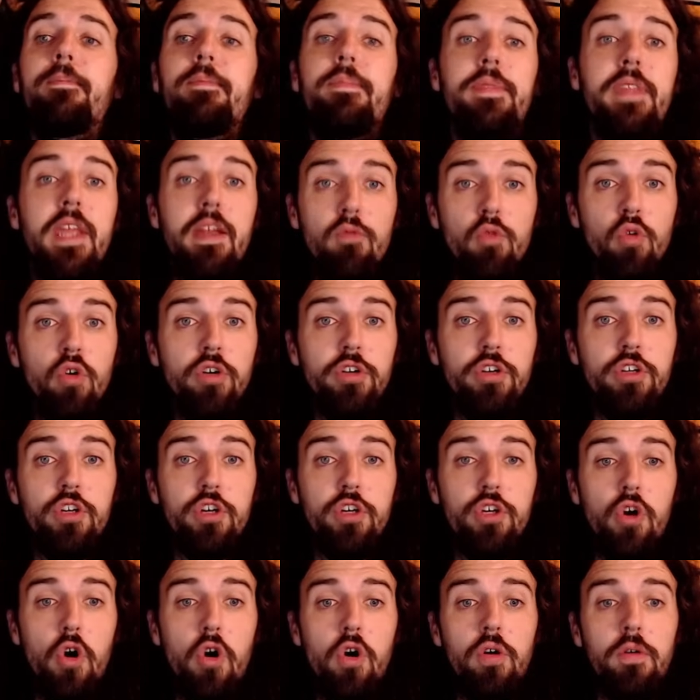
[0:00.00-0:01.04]
they rule it a
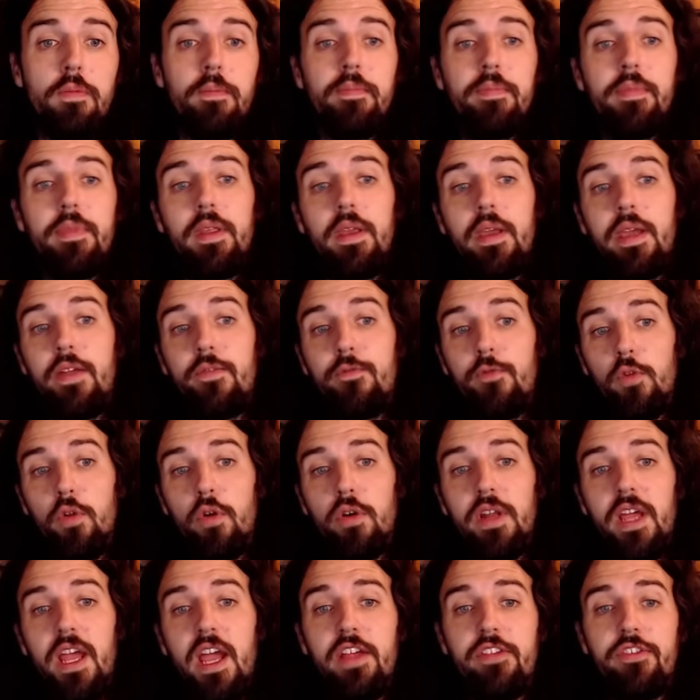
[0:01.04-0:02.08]
good goal, and
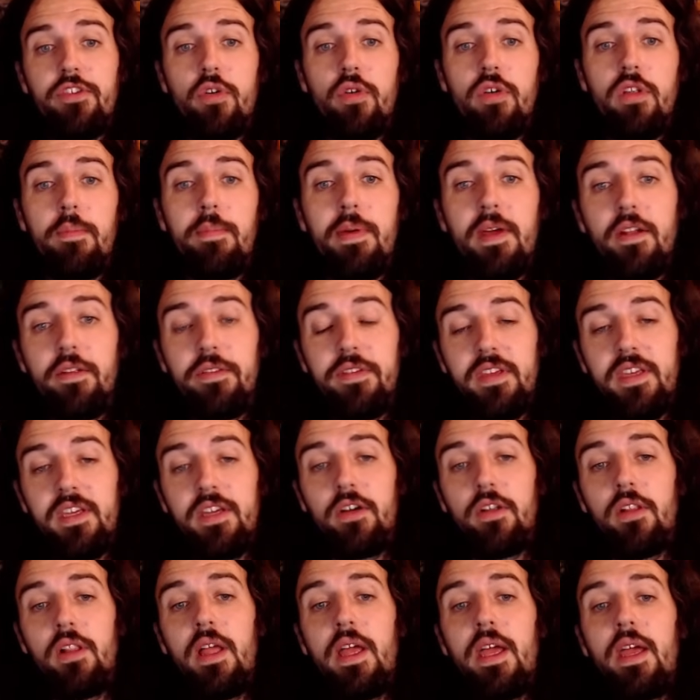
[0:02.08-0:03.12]
Florida has to go on the penalty
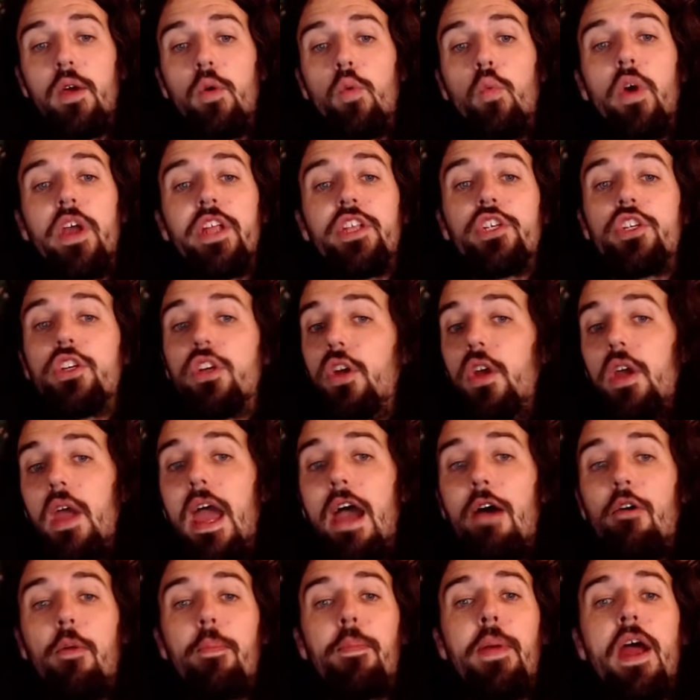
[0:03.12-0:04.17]
kill, which
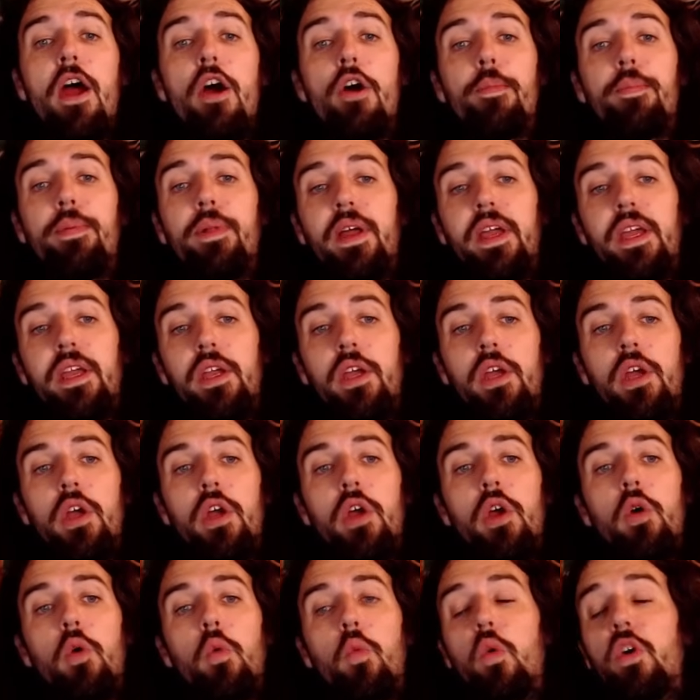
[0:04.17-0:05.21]
our power play
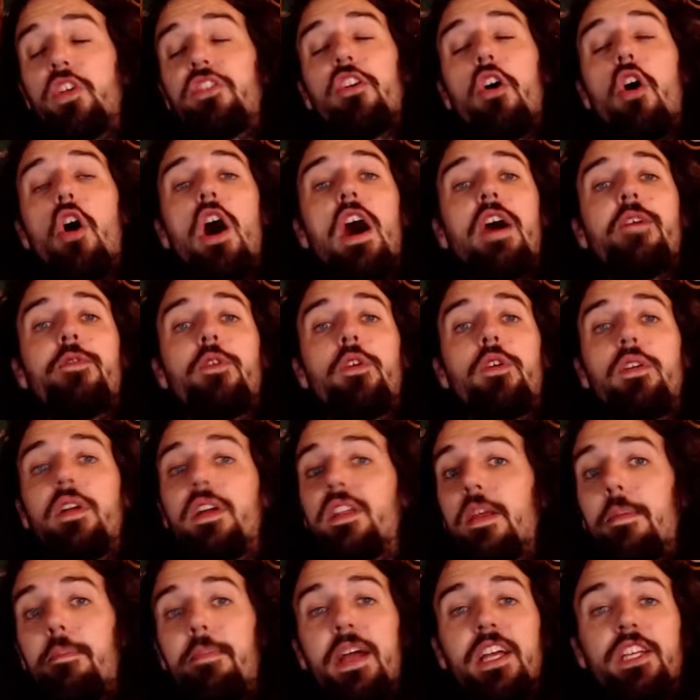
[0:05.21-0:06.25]
was awful,
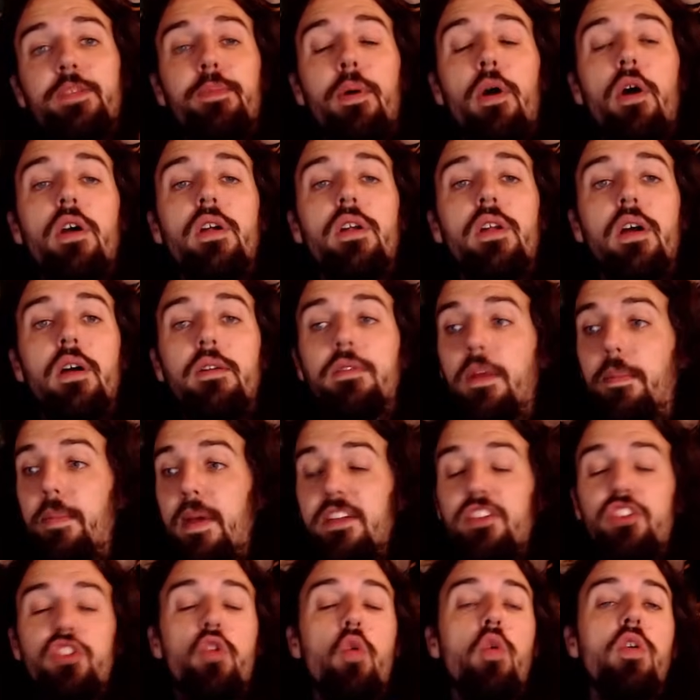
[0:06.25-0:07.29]
and the
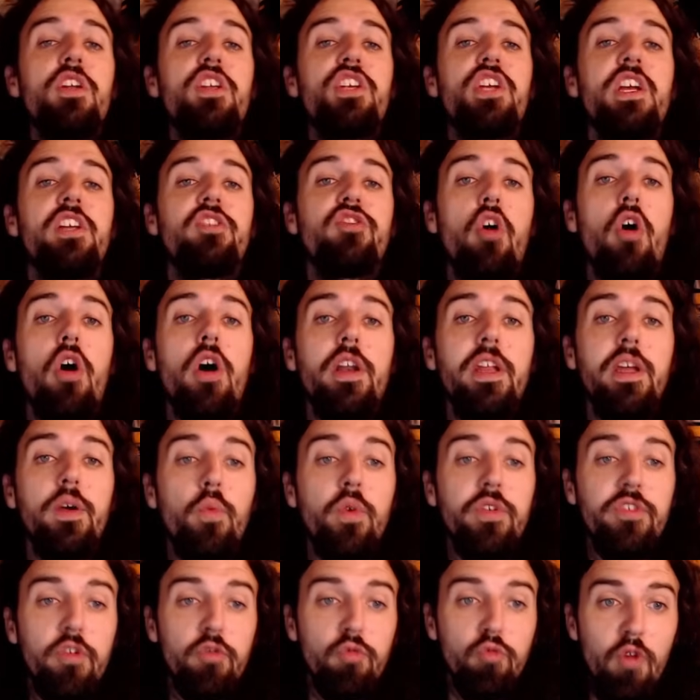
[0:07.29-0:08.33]
best scoring chance on it
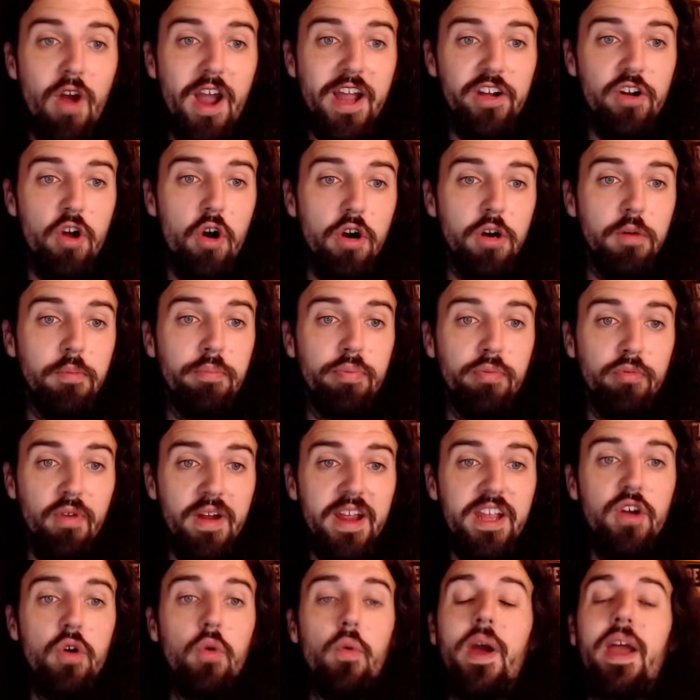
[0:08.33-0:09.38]
was a Reinhart
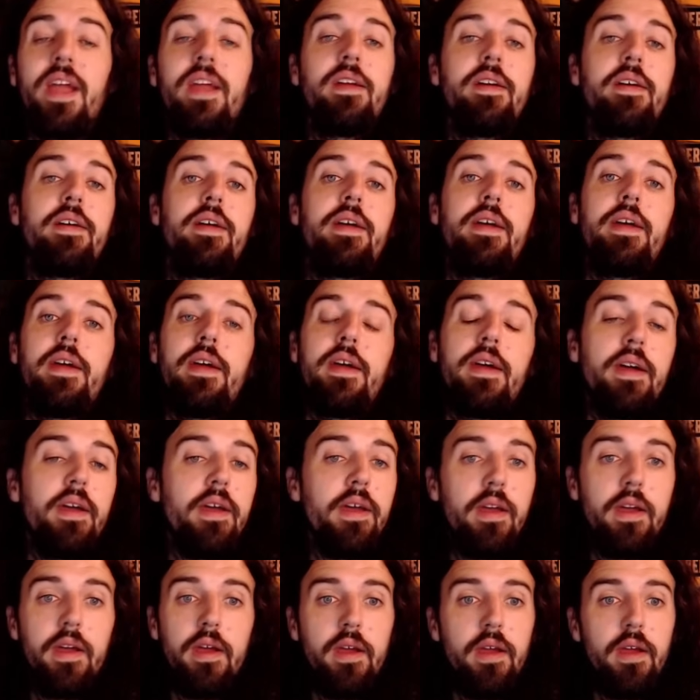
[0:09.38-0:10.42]
breakaway.
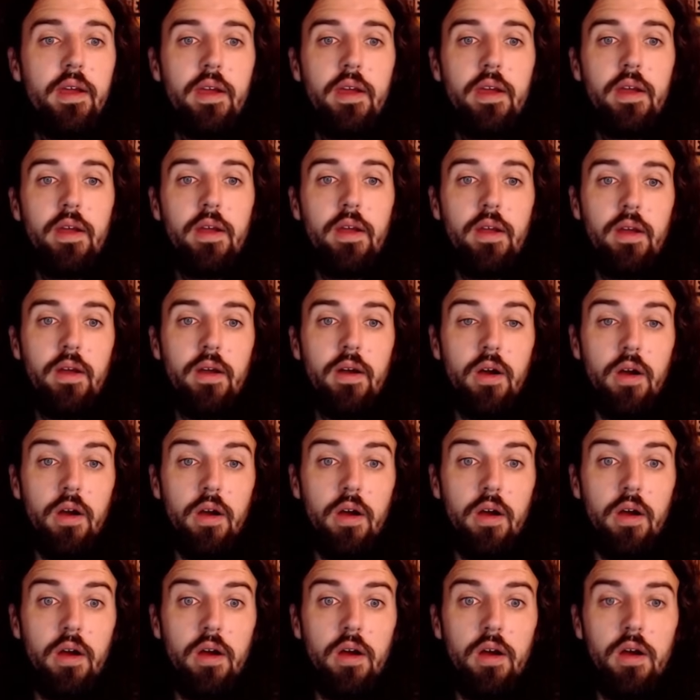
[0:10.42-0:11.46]

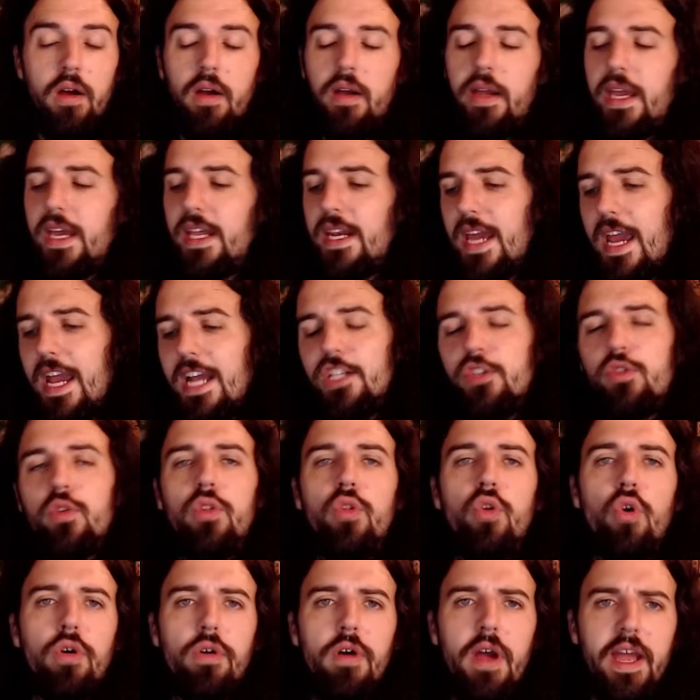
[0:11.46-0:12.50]
And it ends with
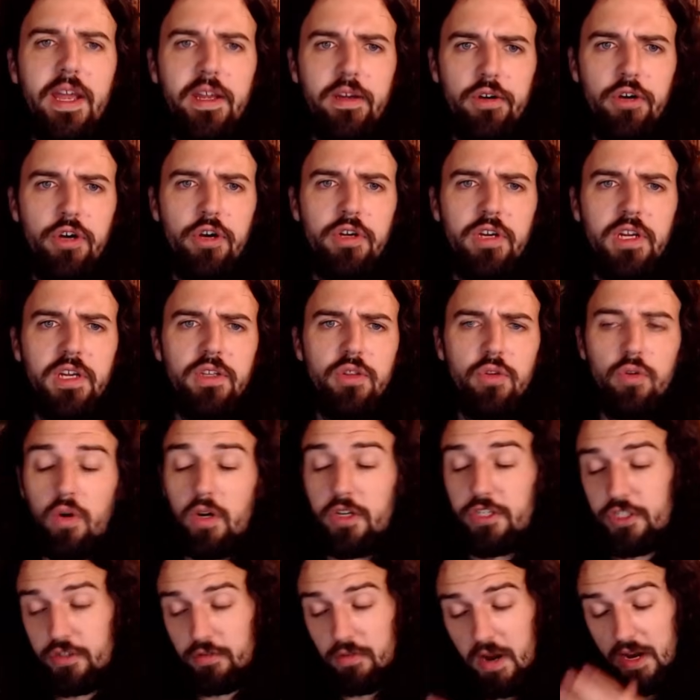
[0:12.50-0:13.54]
Lohrei hooking
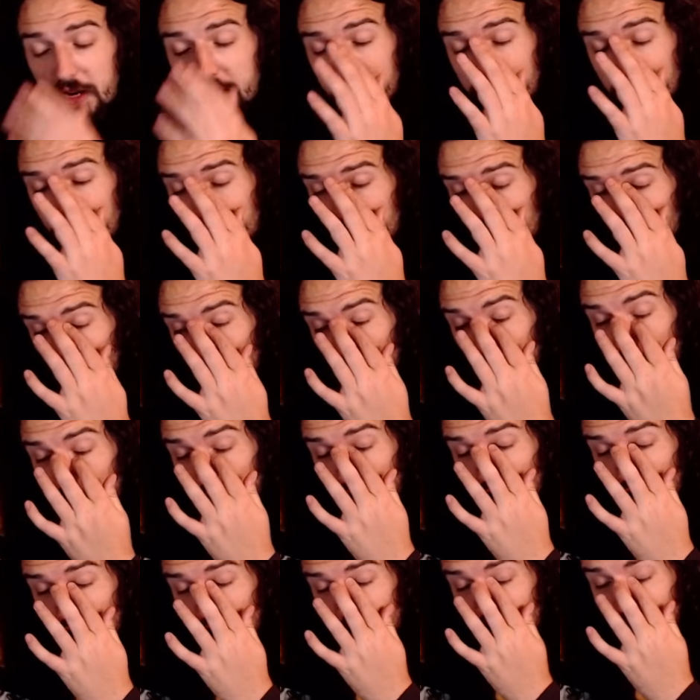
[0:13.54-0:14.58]
Luosterainen, so we're going to go to the